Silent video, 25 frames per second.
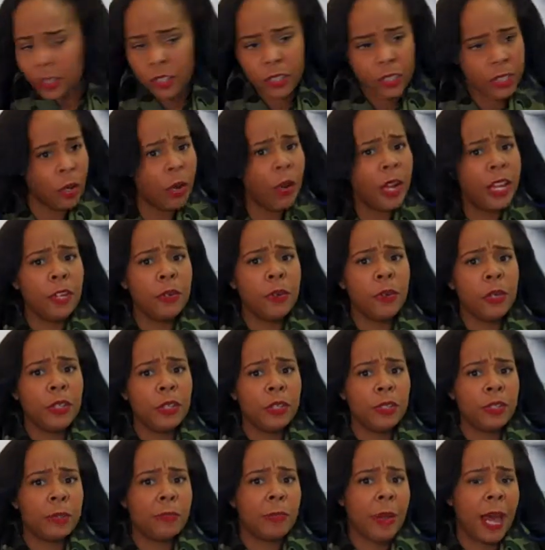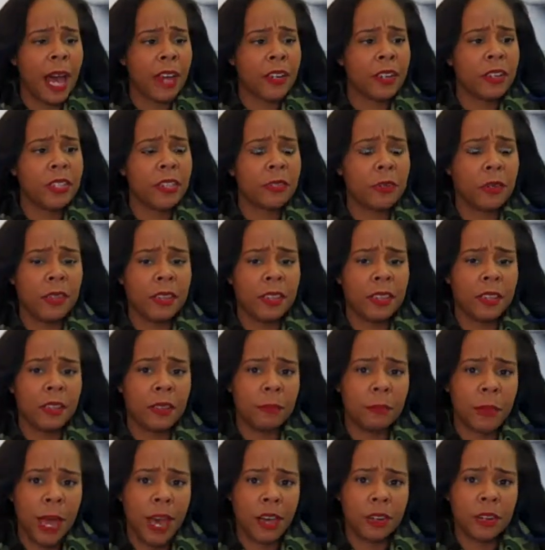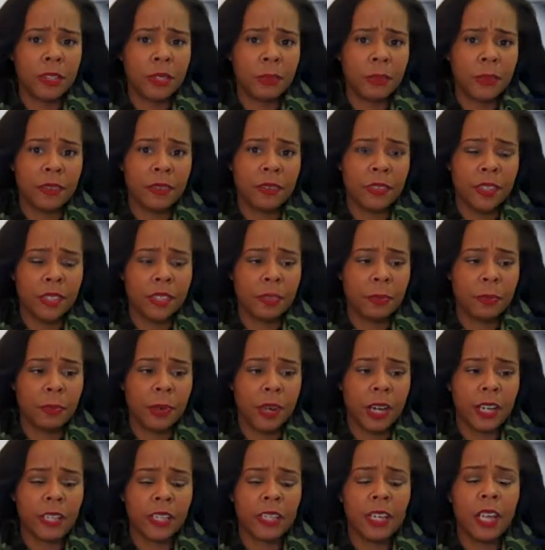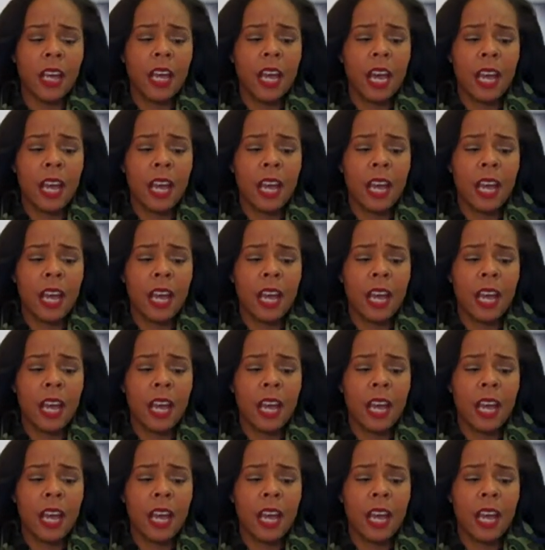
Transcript: So, and you would use powders with this brush.